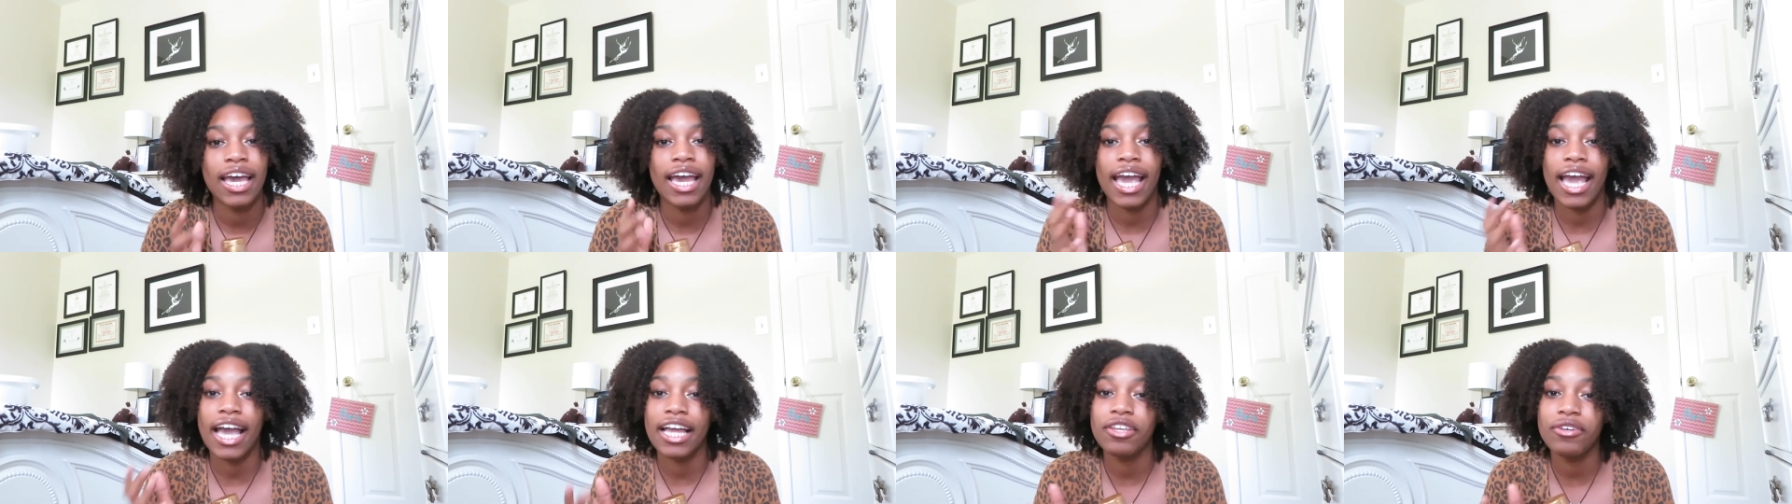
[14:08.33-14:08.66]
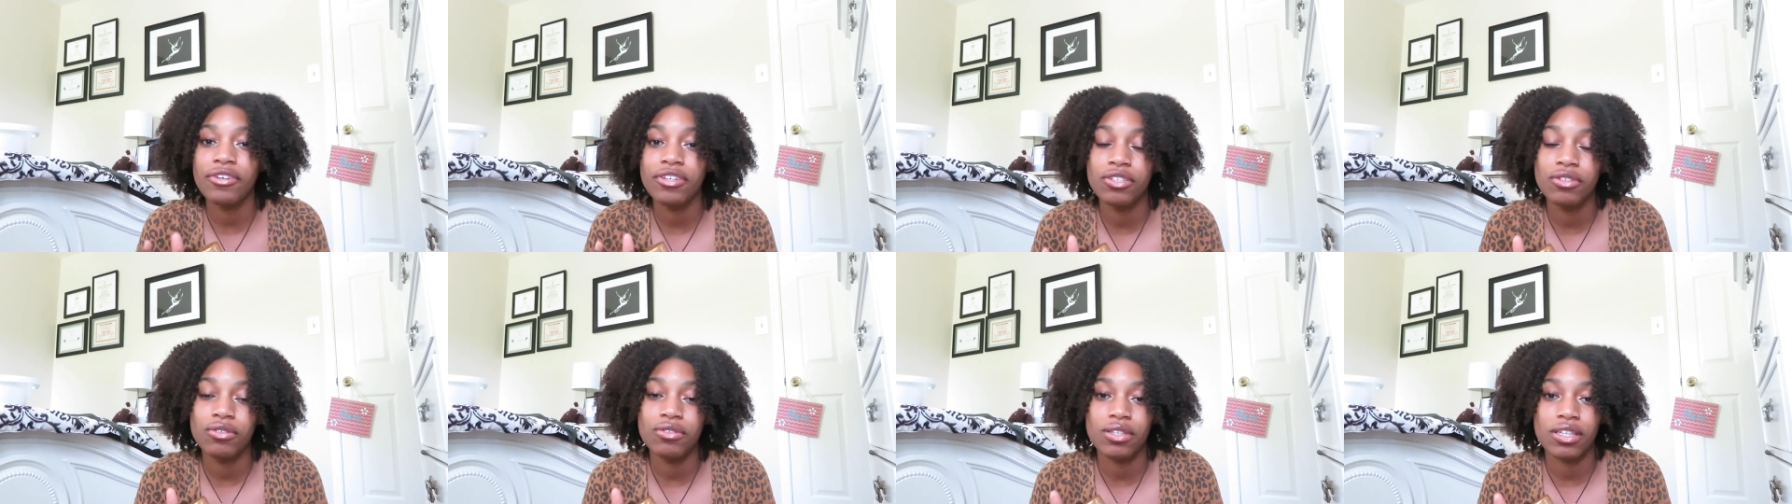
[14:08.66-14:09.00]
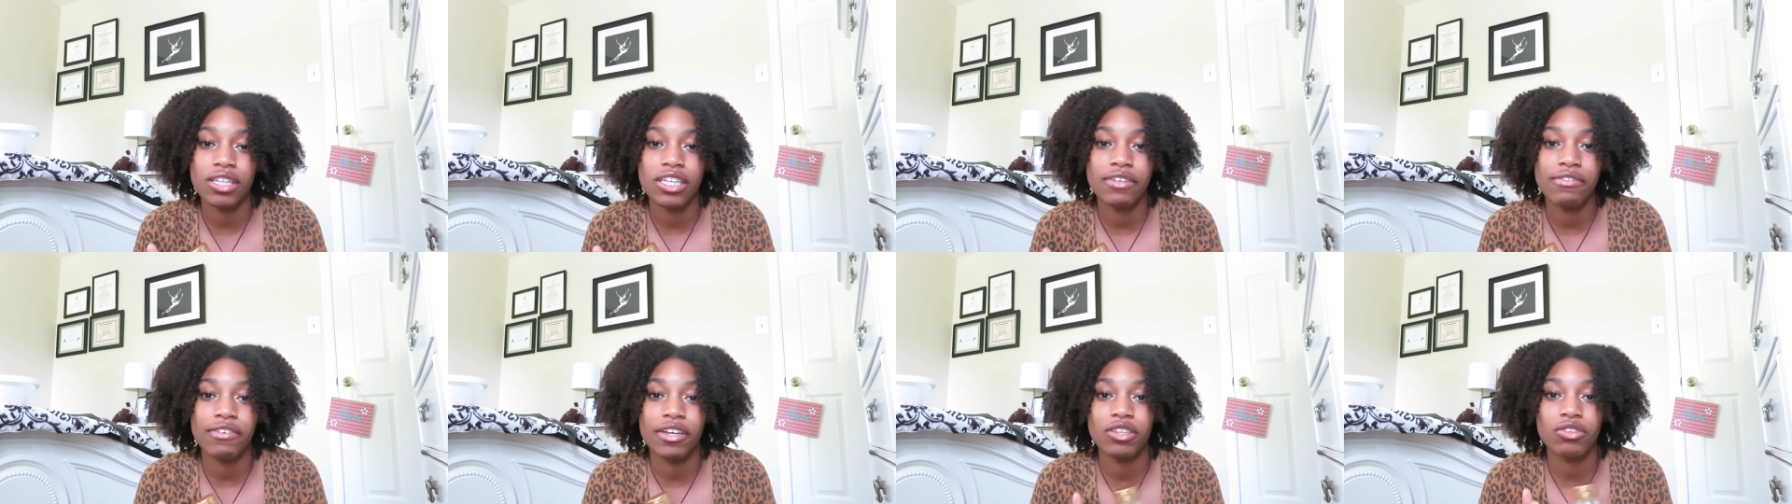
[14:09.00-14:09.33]
and you can use a
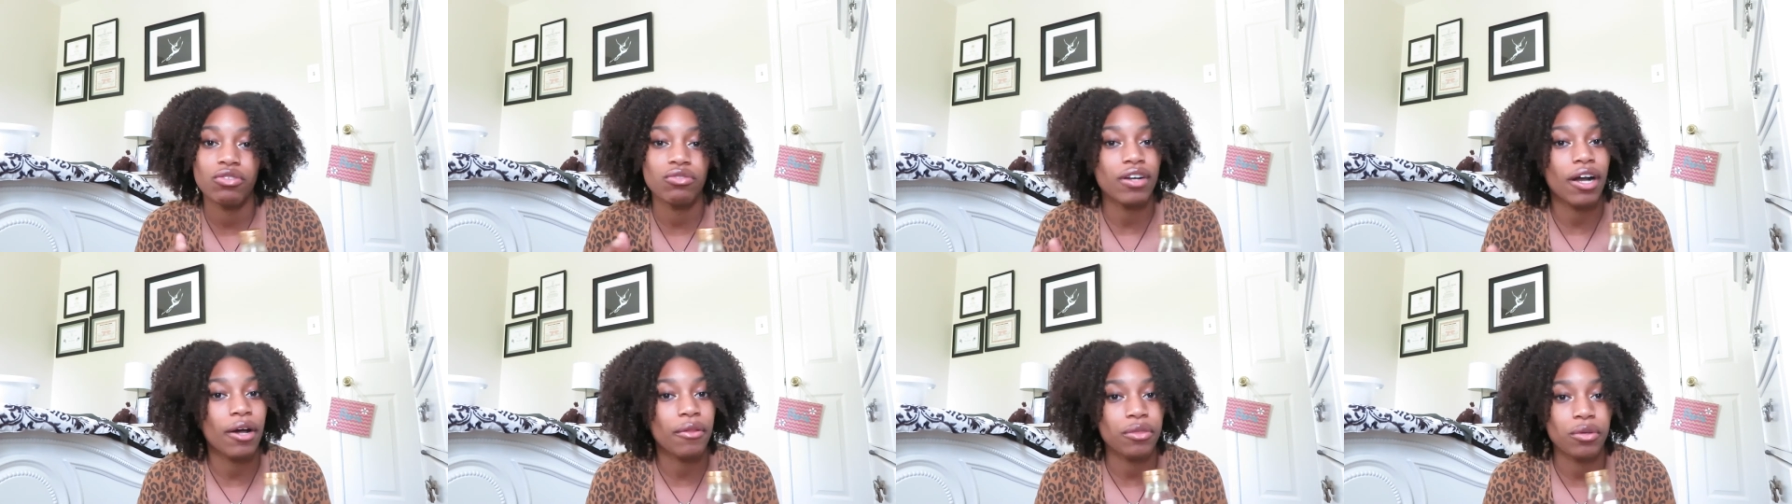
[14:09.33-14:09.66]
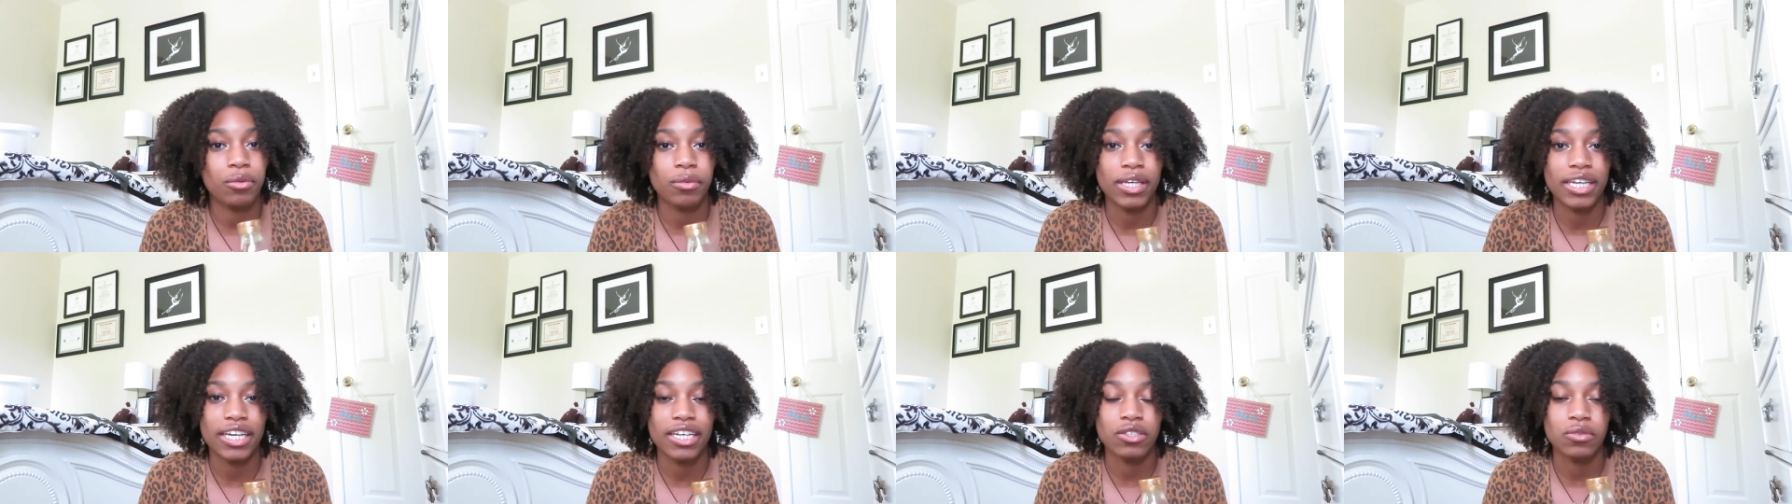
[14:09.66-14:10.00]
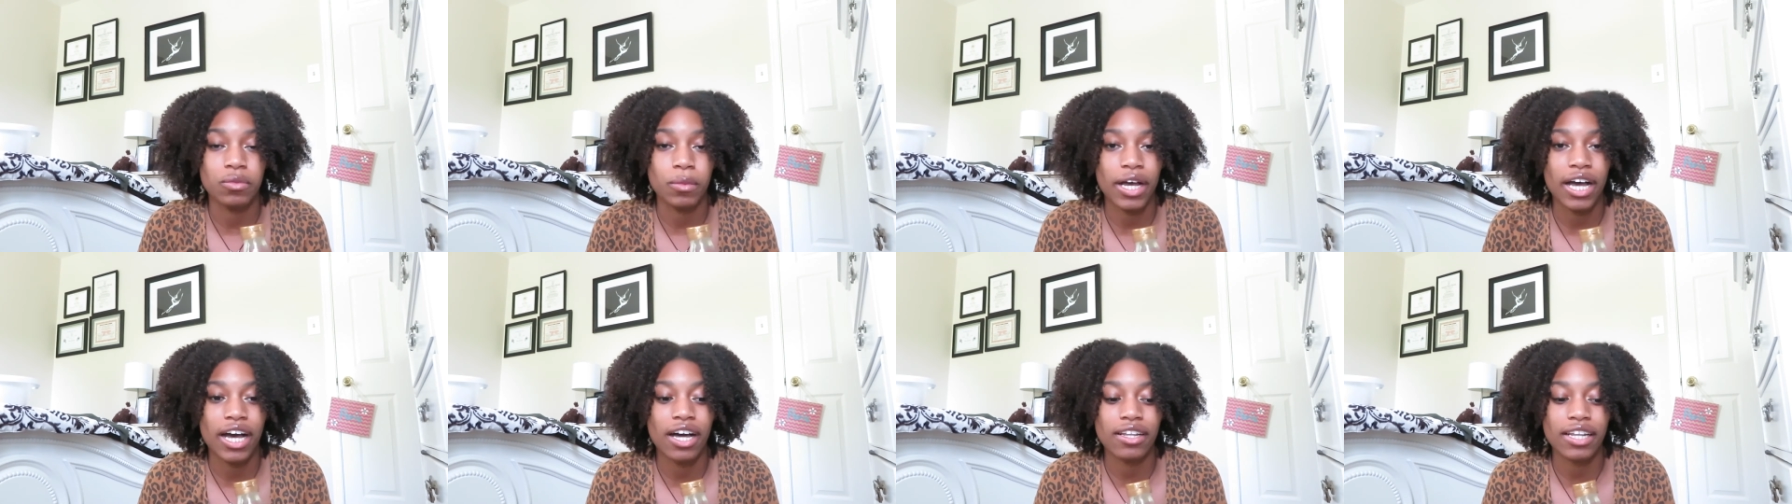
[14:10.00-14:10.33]
leave-in throughout the week as
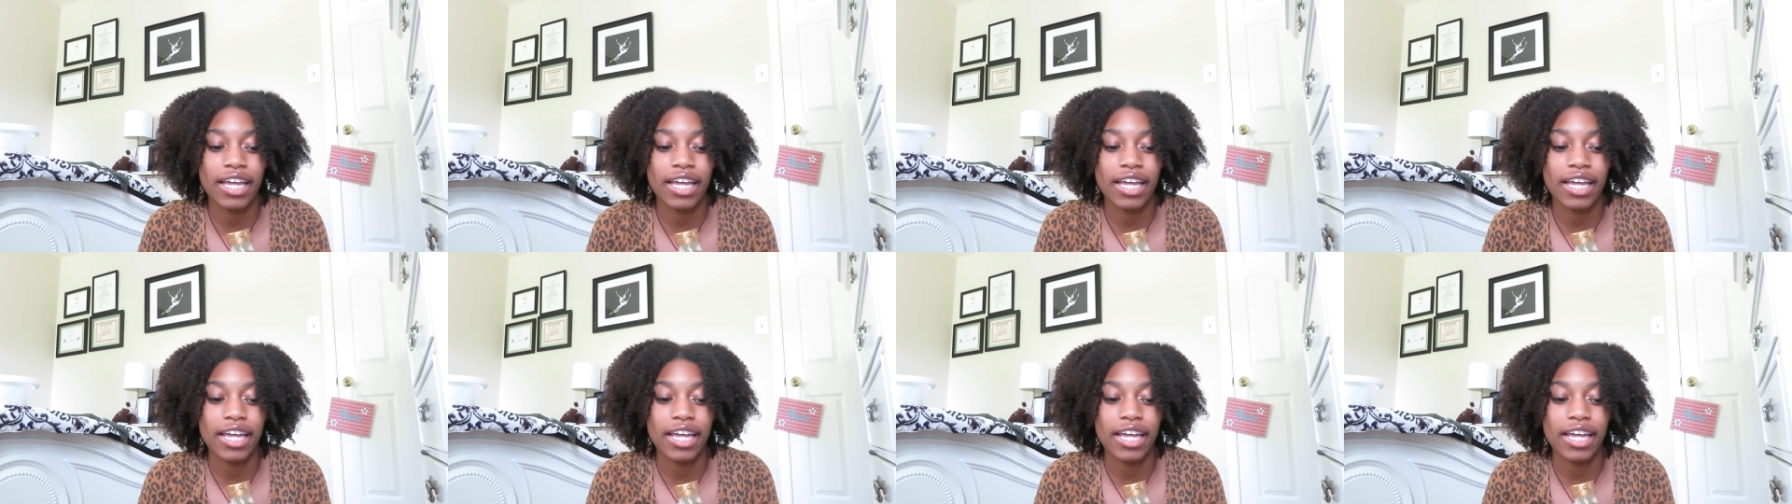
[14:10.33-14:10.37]
well.